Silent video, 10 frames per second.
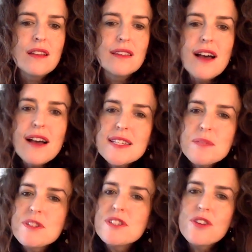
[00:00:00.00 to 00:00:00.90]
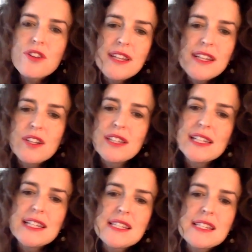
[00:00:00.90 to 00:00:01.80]
Last but certainly not
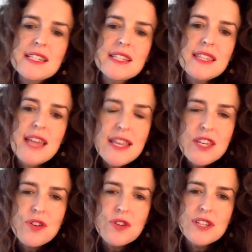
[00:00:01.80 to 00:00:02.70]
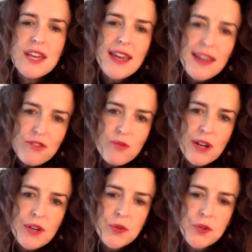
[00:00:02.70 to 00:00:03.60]
least, thank you to
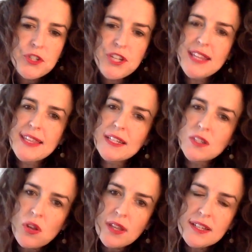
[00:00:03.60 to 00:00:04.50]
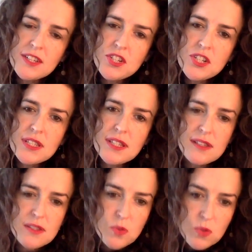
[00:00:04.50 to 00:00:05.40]
everyone who shared their knowledge, their
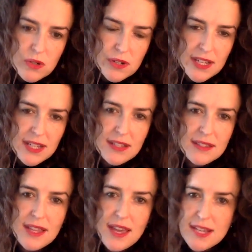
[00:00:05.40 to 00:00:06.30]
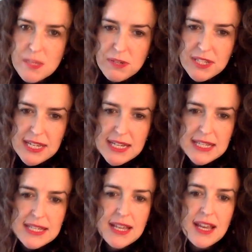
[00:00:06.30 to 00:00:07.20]
story, their
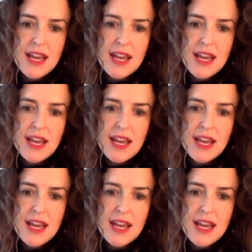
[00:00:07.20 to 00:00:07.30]
expertise,